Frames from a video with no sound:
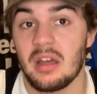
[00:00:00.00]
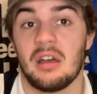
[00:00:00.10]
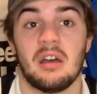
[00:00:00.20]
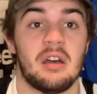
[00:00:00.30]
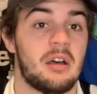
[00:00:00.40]

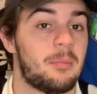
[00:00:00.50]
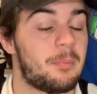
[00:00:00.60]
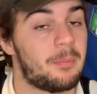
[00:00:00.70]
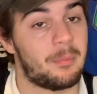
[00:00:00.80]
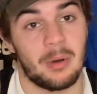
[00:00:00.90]

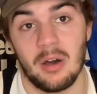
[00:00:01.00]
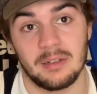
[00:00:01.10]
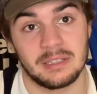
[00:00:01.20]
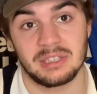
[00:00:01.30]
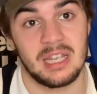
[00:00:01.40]
part of
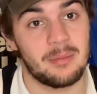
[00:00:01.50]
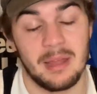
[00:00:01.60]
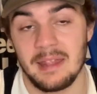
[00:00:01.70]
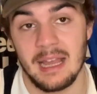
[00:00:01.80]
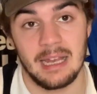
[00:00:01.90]
the team,
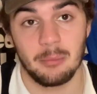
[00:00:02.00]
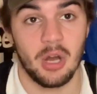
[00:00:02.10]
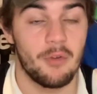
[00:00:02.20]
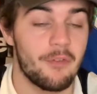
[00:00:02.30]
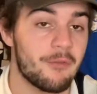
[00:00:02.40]
and they let him
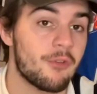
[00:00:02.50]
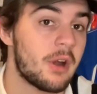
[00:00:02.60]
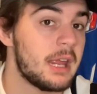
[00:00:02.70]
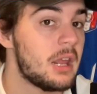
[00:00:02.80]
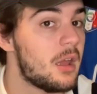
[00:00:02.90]
go for
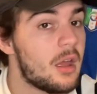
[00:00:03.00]
free.